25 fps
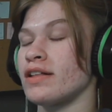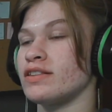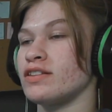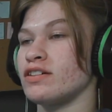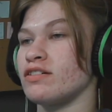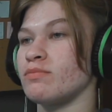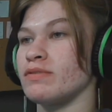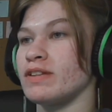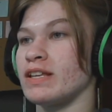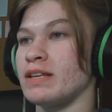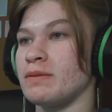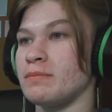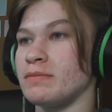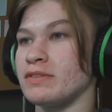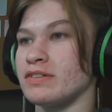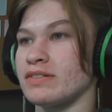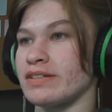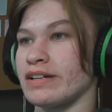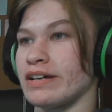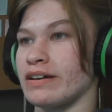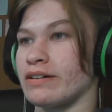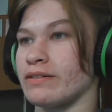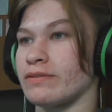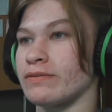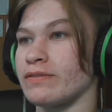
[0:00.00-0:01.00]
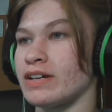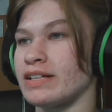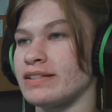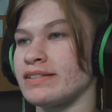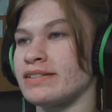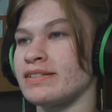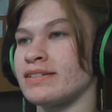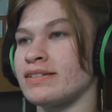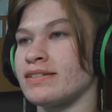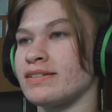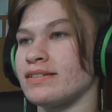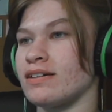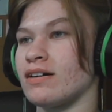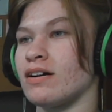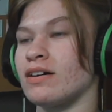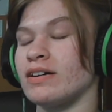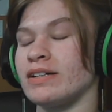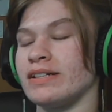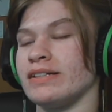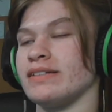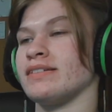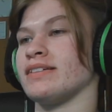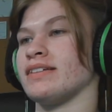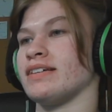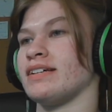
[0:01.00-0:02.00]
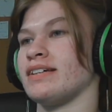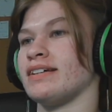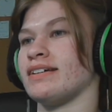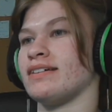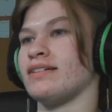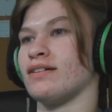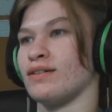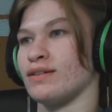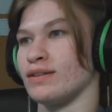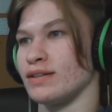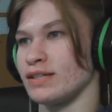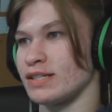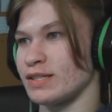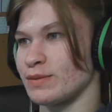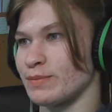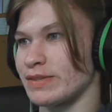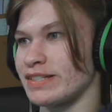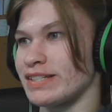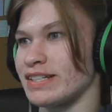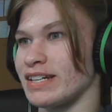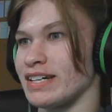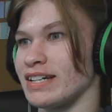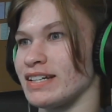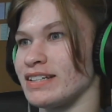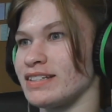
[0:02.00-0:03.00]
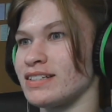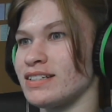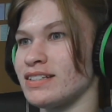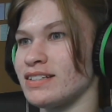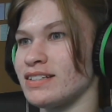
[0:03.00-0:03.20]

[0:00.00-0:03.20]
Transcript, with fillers: Don't blame yourself. It's honestly an honest mistake.